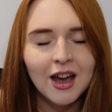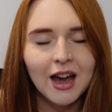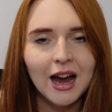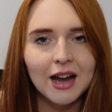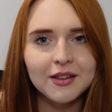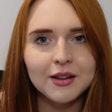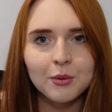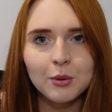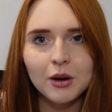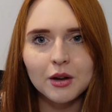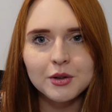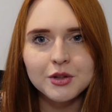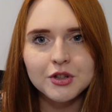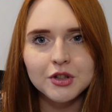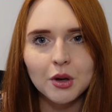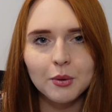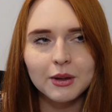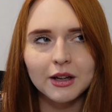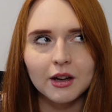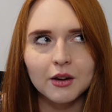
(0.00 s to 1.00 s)
And then when I was
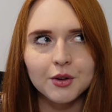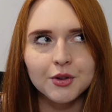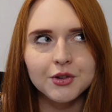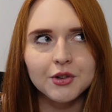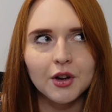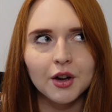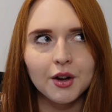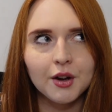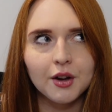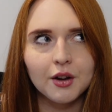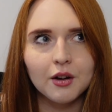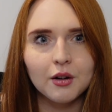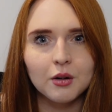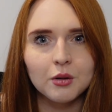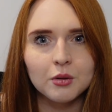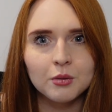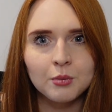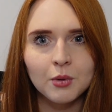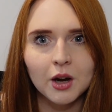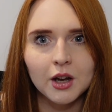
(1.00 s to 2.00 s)
sewing it, I was like,
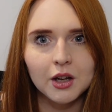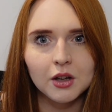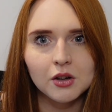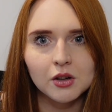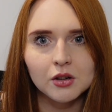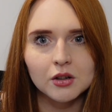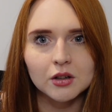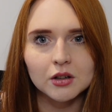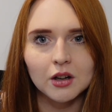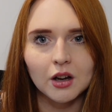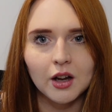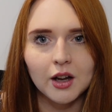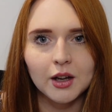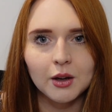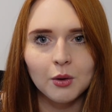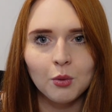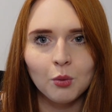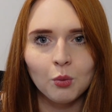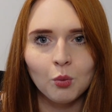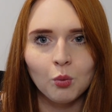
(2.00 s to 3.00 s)
oh my God,
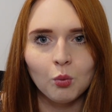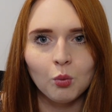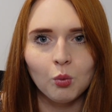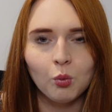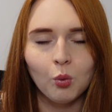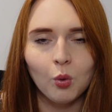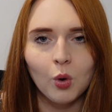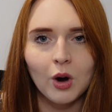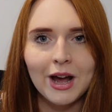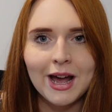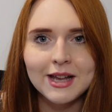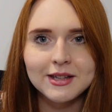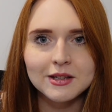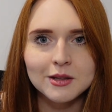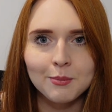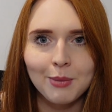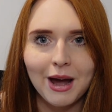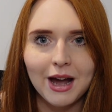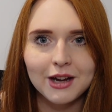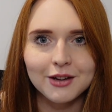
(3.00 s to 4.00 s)
like, where's
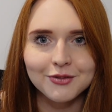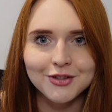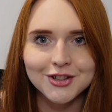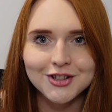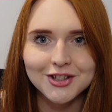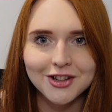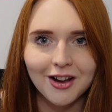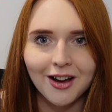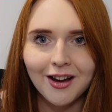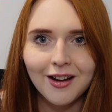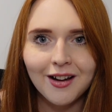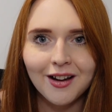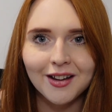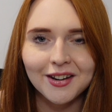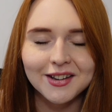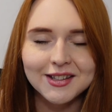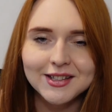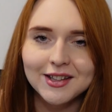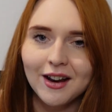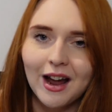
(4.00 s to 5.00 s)
the back of the skirt?
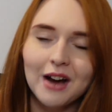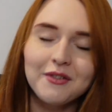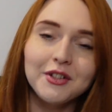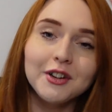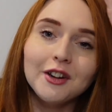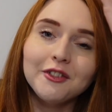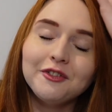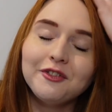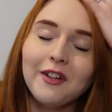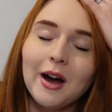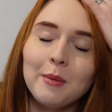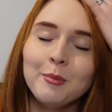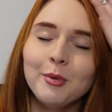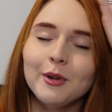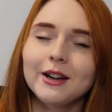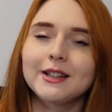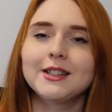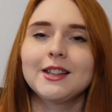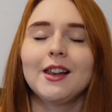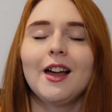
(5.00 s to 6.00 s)
And I didn't have enough
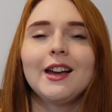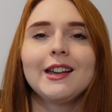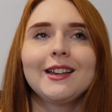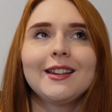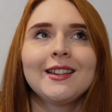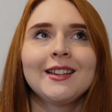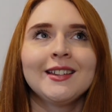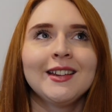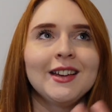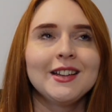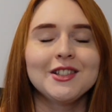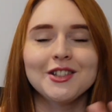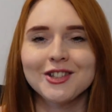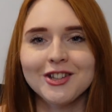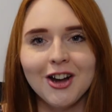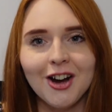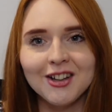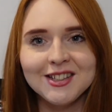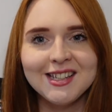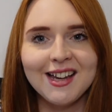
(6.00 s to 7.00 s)
fabric to like
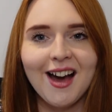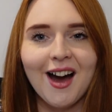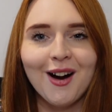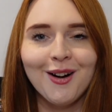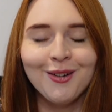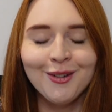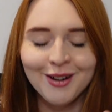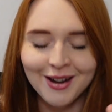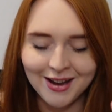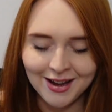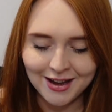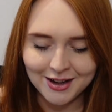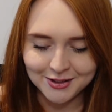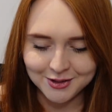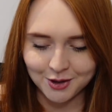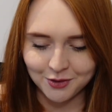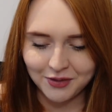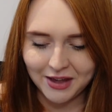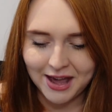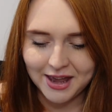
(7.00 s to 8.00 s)
just cut it out.
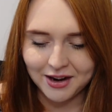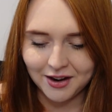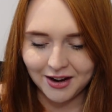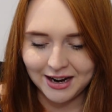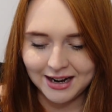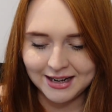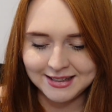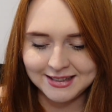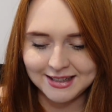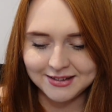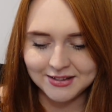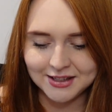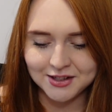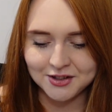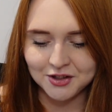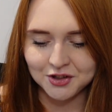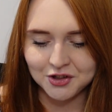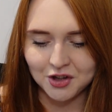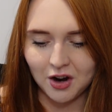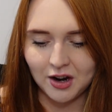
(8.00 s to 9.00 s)
So then I did this
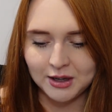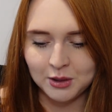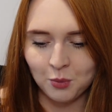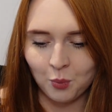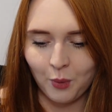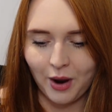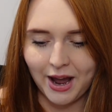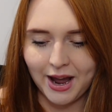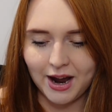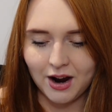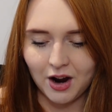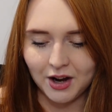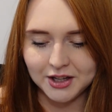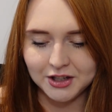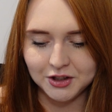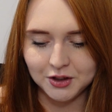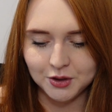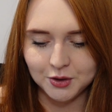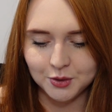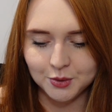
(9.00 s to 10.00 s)
design where I
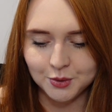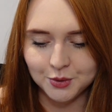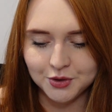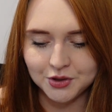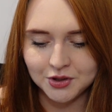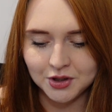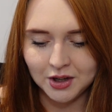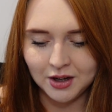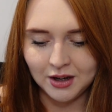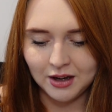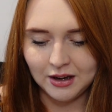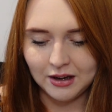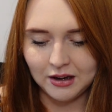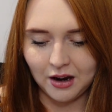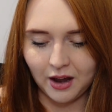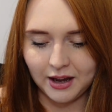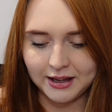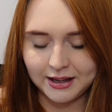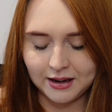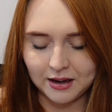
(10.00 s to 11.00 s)
used
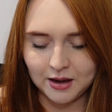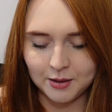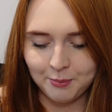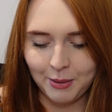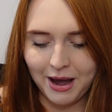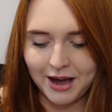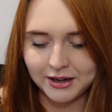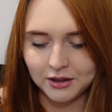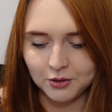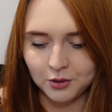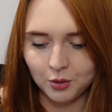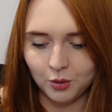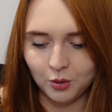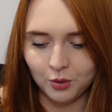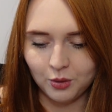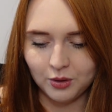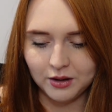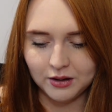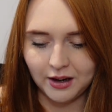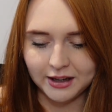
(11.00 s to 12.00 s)
like a
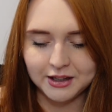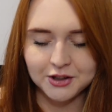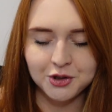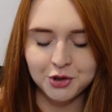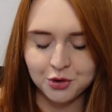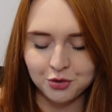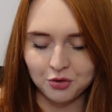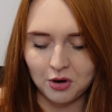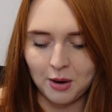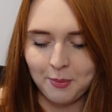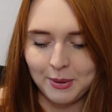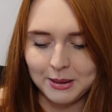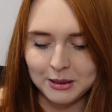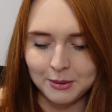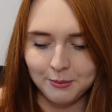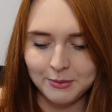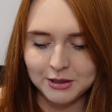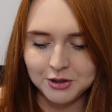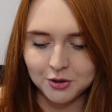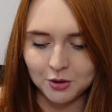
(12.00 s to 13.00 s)
panel, like a strip in
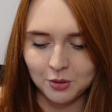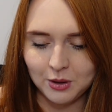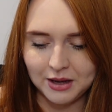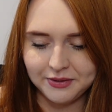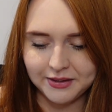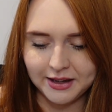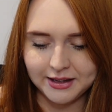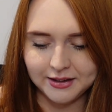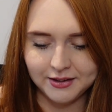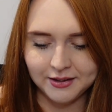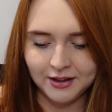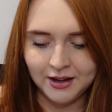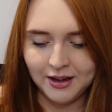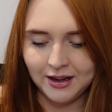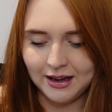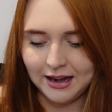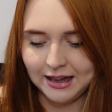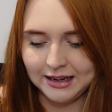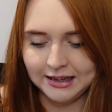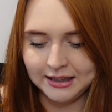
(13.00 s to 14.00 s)
the middle, and then
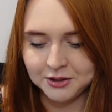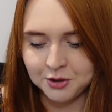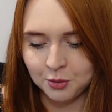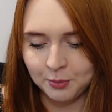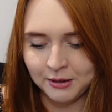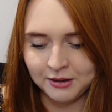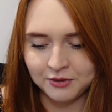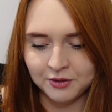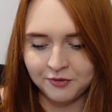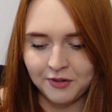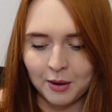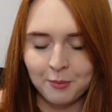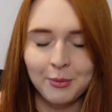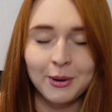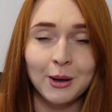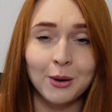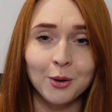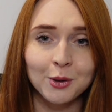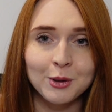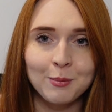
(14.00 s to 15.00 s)
a little bit of the
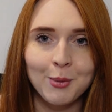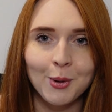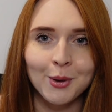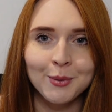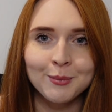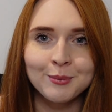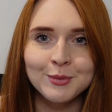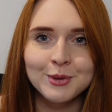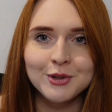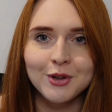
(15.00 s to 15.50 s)
fabric along the bottom.